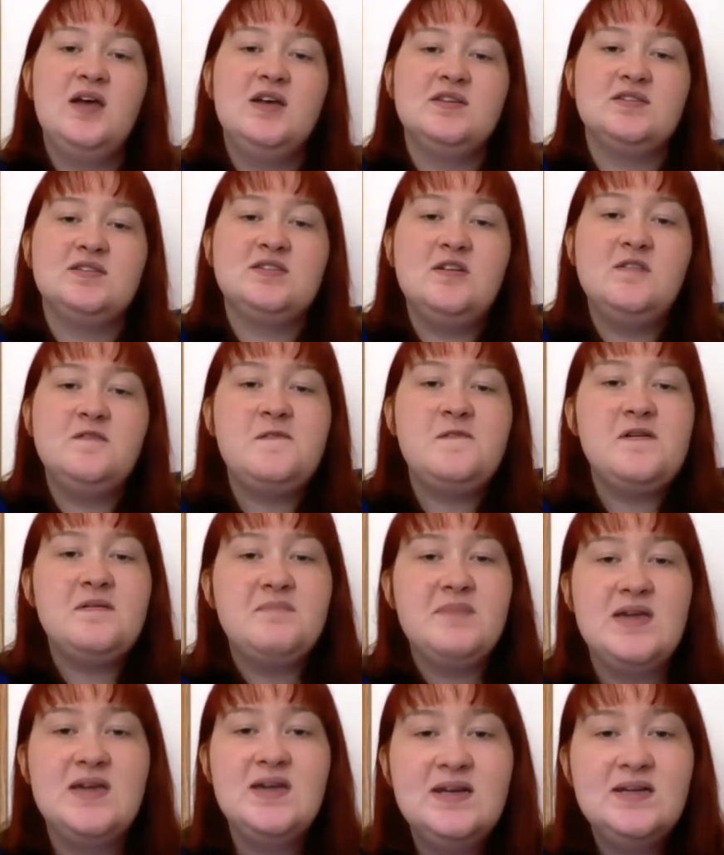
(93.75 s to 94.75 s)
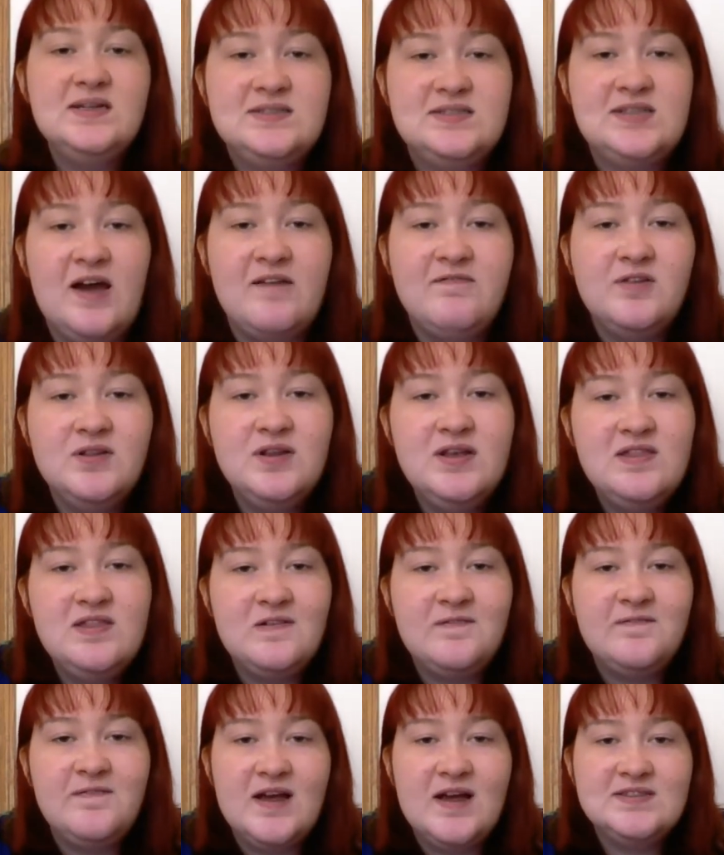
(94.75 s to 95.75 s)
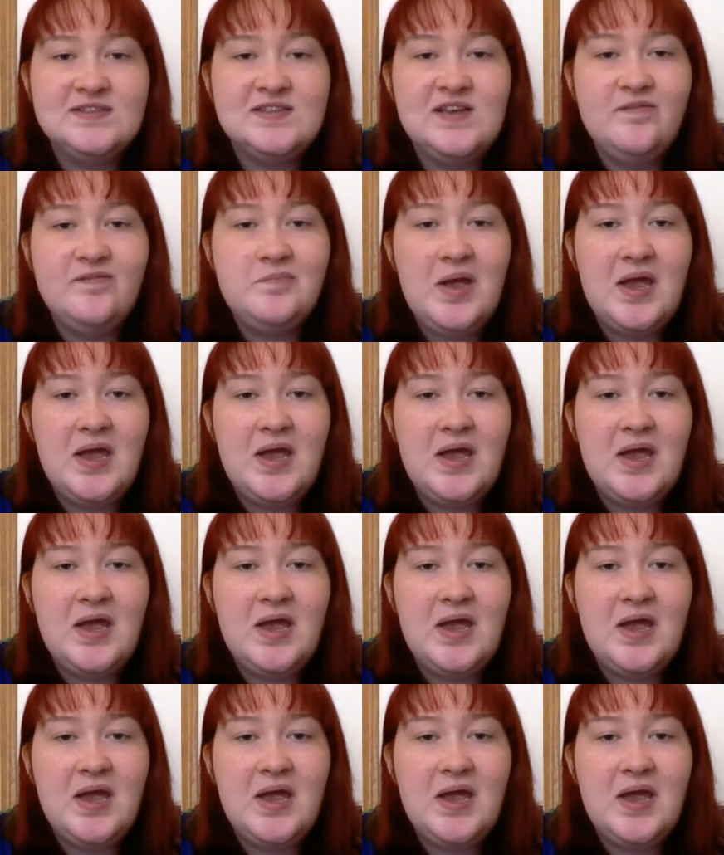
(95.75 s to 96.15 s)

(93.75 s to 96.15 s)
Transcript: So for me, definitely the friends I've